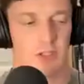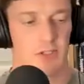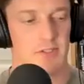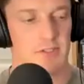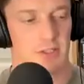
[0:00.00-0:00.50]
like
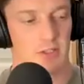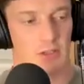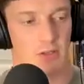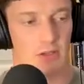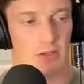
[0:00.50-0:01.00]
you
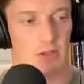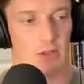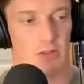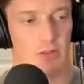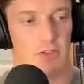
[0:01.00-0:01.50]
consider
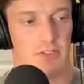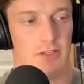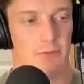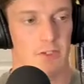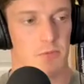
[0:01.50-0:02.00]
the
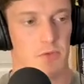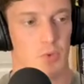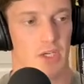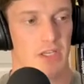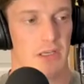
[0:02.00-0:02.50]
difference
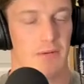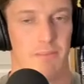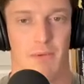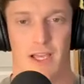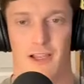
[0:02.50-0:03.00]
between
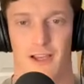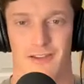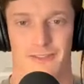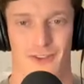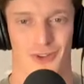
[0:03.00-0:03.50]
my
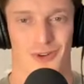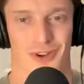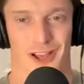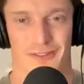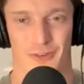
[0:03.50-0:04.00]
life and your
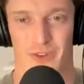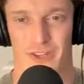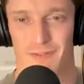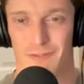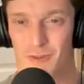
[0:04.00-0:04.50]
life and all
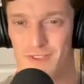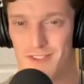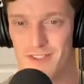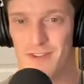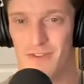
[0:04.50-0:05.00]
the
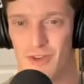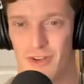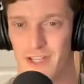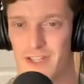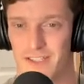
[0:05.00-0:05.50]
influences that have
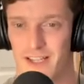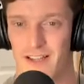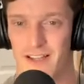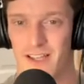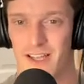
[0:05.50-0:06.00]
gone into
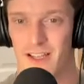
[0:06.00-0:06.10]
that.